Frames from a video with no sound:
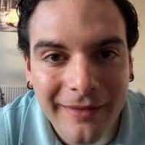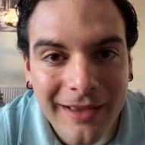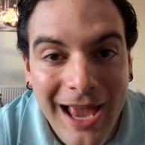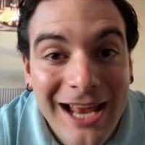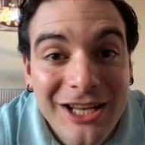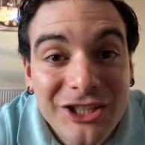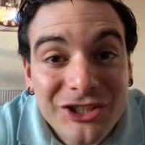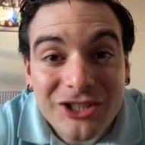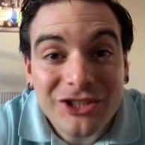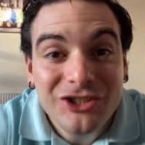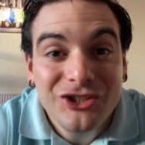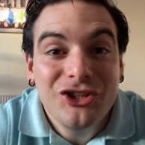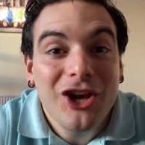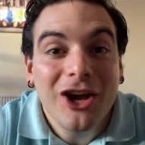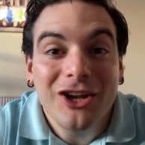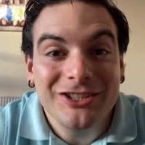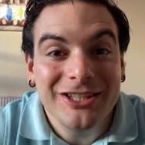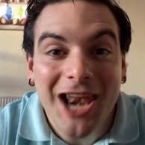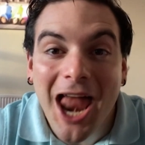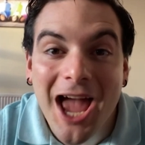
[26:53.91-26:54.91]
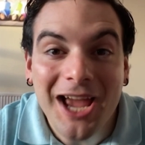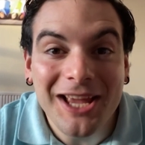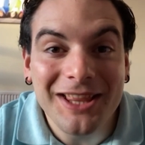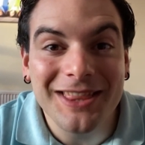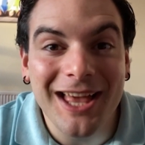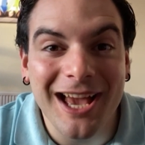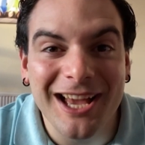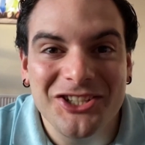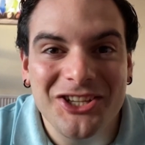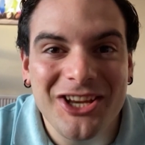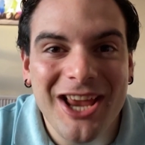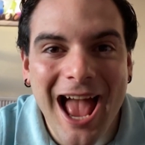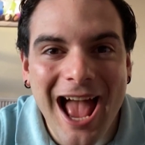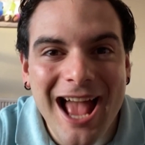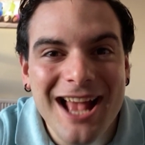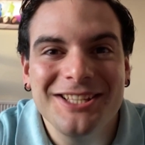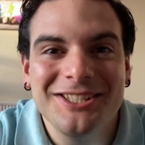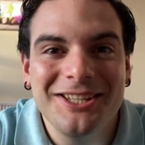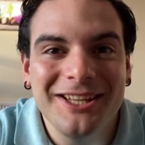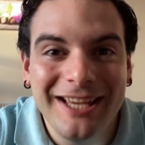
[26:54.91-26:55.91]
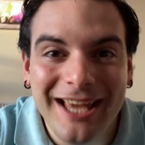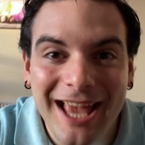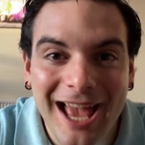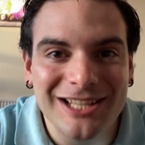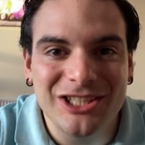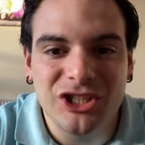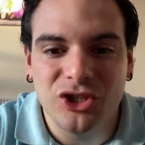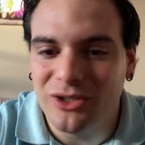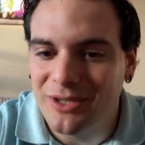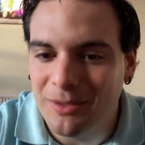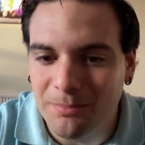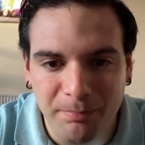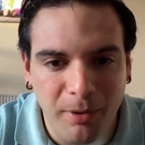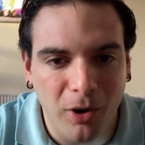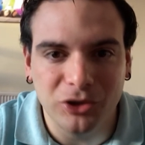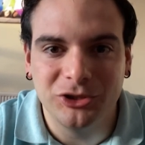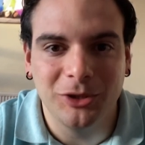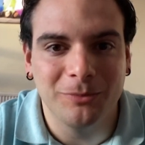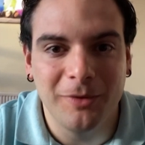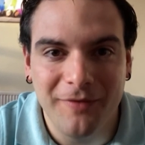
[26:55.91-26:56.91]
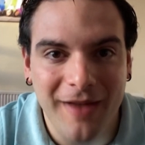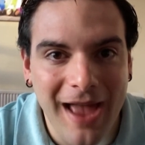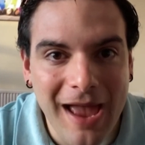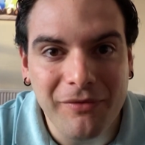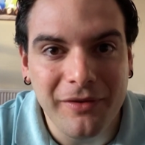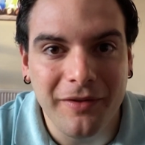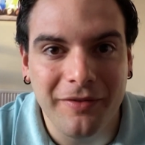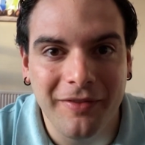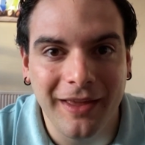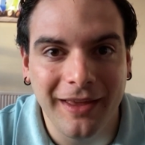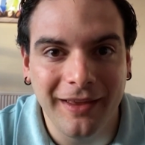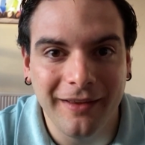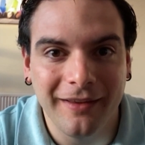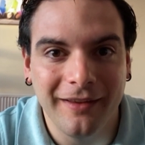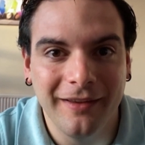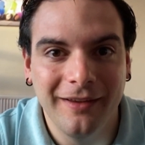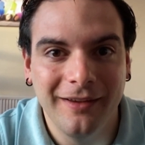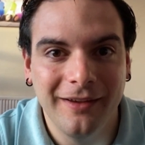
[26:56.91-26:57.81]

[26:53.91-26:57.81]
And she's just like that. She has to get to the bottom of everything.